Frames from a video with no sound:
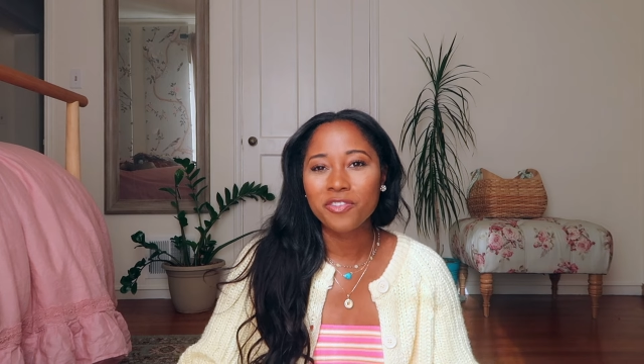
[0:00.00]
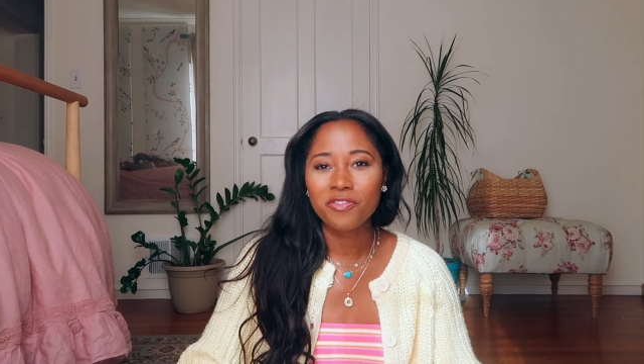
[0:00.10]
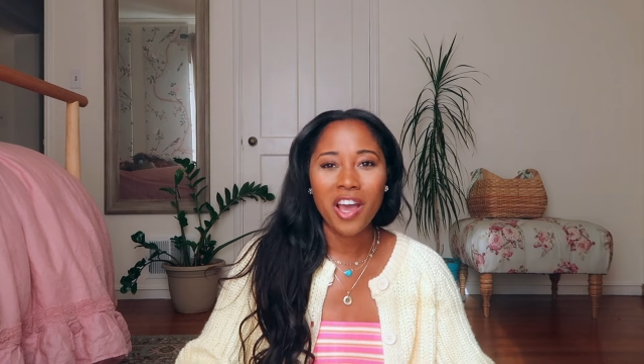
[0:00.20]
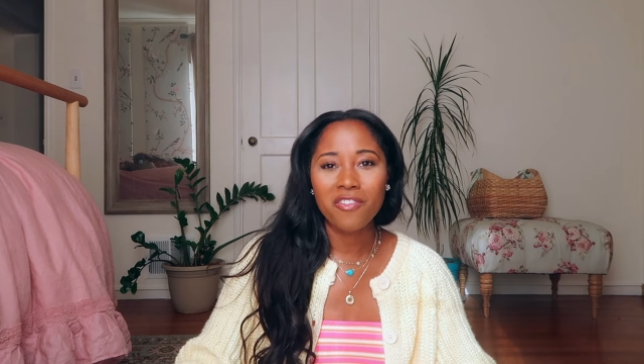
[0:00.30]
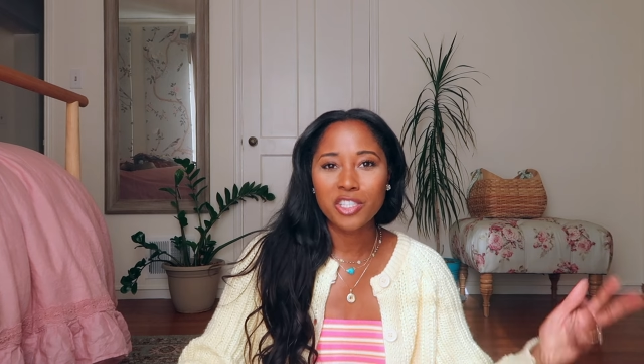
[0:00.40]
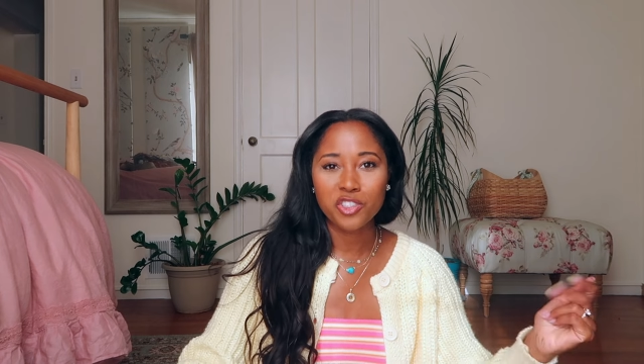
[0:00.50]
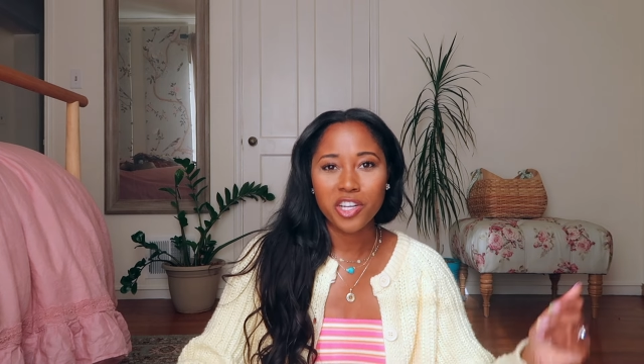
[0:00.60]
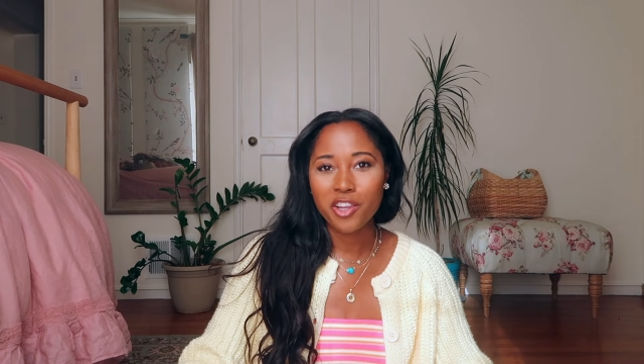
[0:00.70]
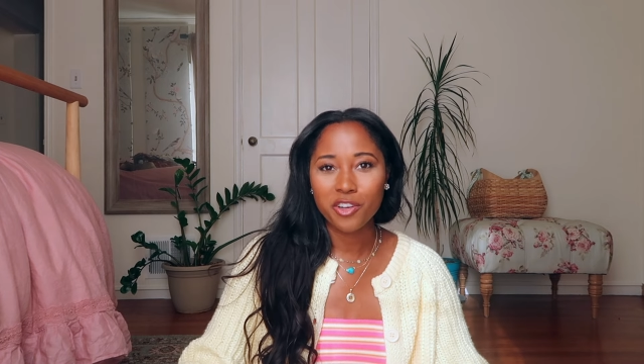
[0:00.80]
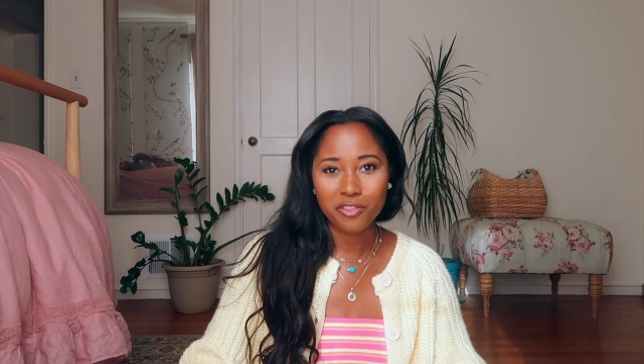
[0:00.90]

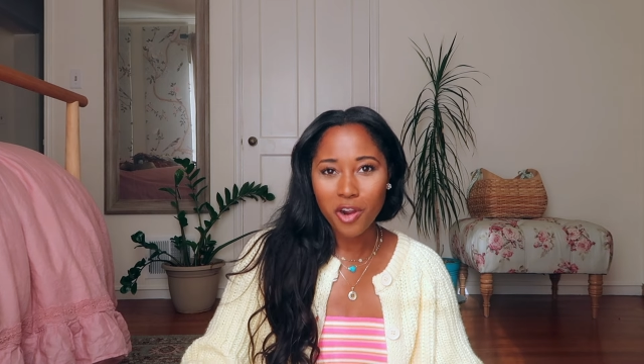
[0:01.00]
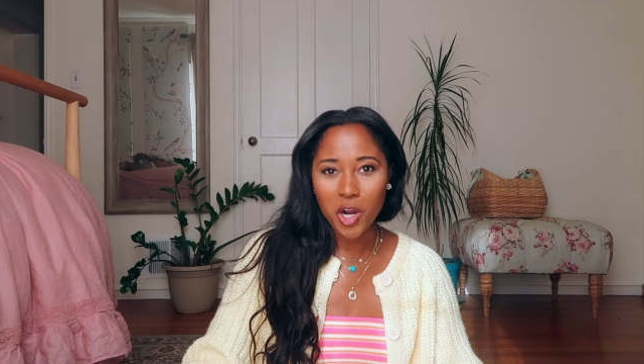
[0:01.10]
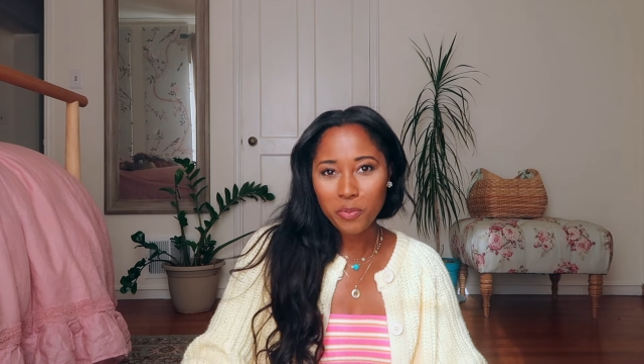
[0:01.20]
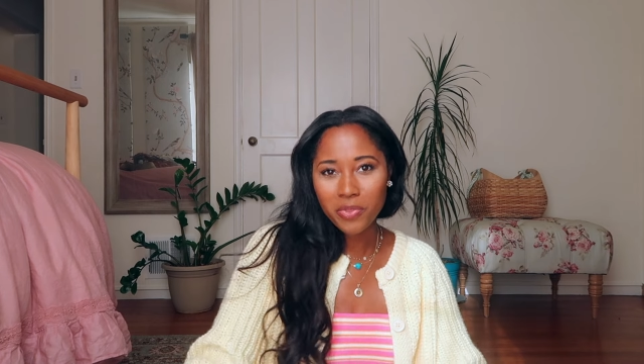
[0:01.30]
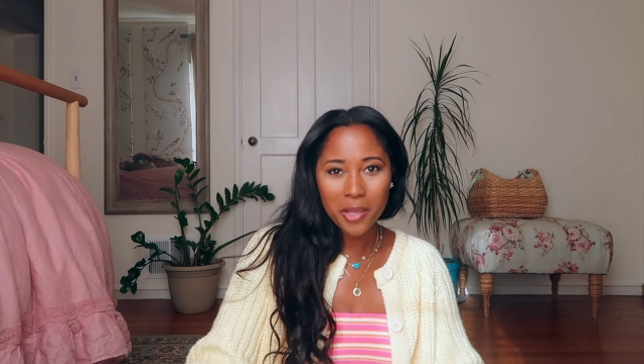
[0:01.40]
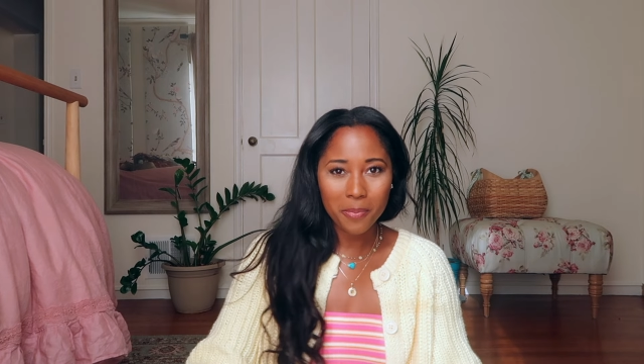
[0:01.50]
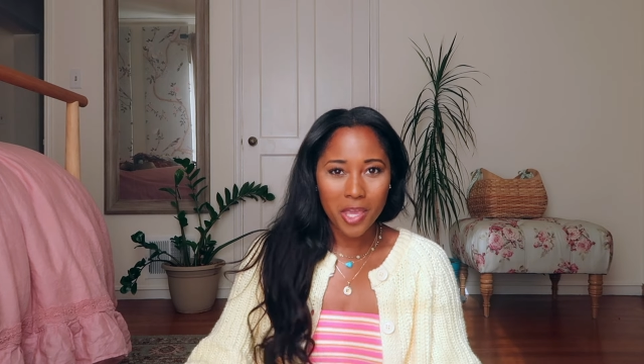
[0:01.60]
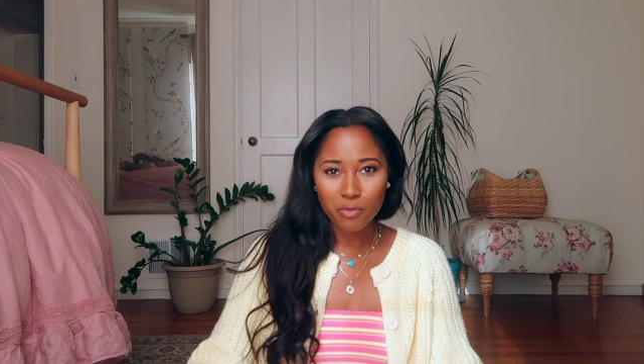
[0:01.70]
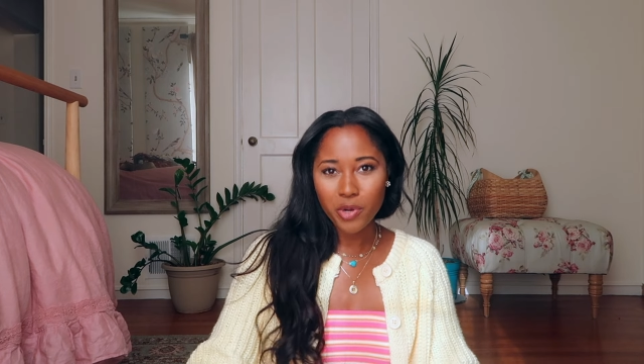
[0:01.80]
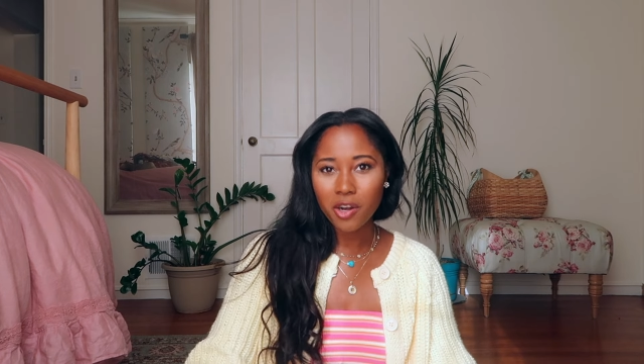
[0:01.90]
500-acre farm and like
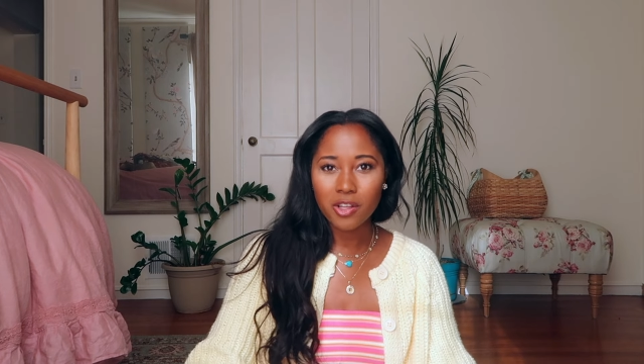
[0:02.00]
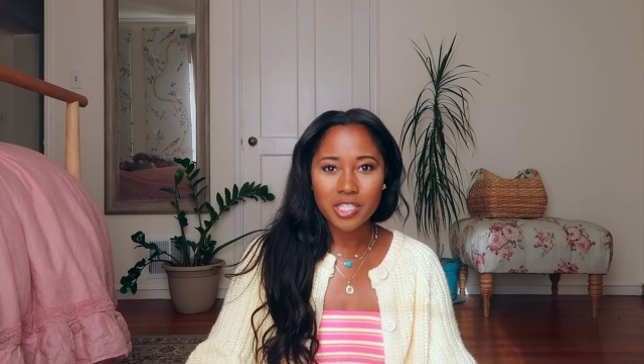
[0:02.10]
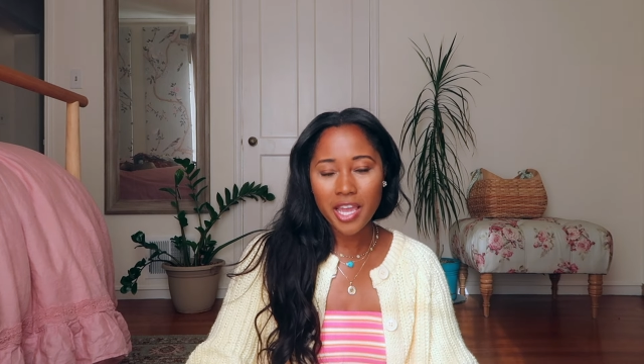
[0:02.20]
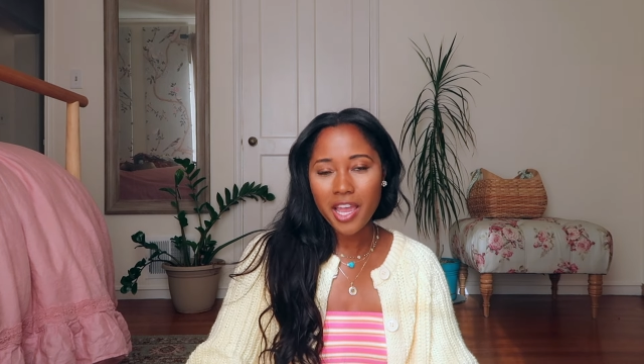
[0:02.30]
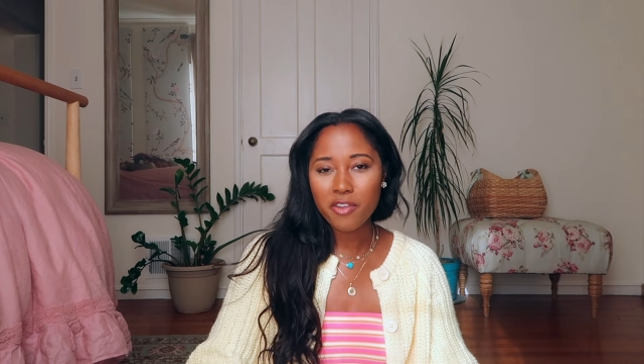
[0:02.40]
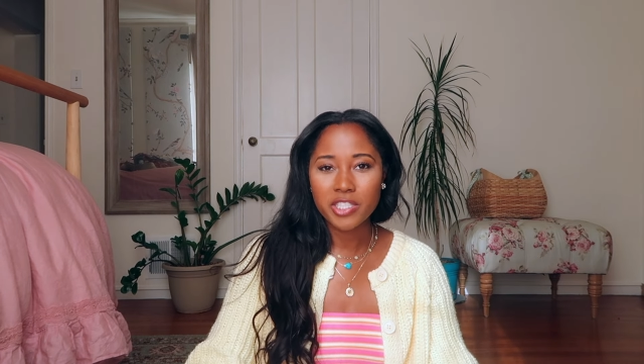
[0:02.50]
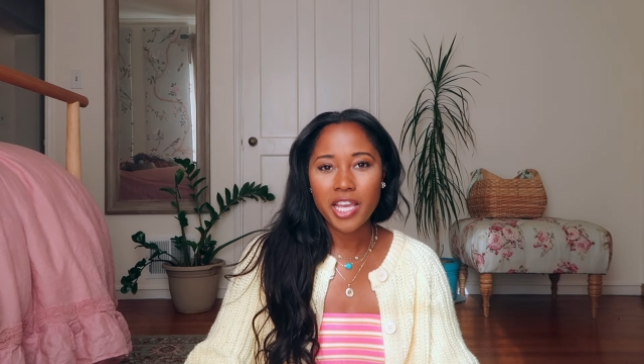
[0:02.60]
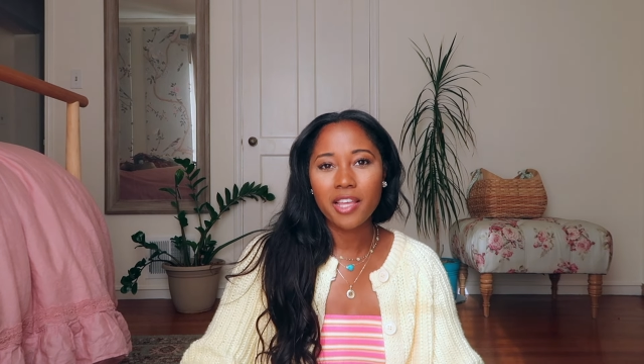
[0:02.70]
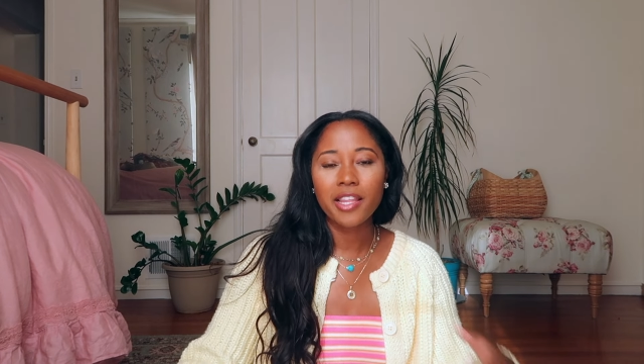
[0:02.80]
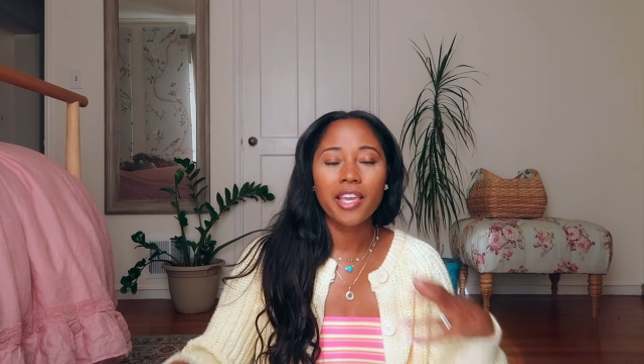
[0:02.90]
bake bread all day, every
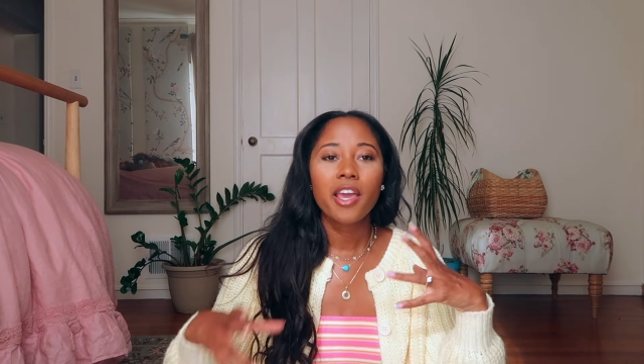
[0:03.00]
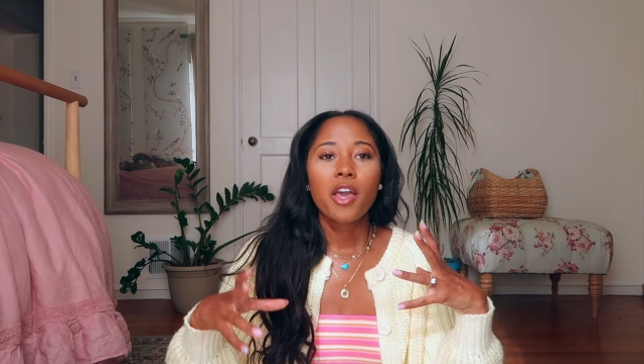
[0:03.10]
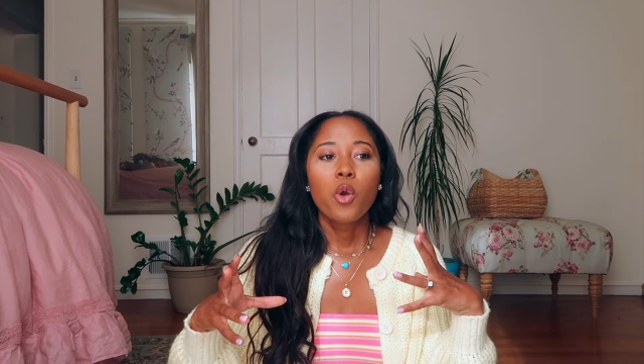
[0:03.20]
day. Like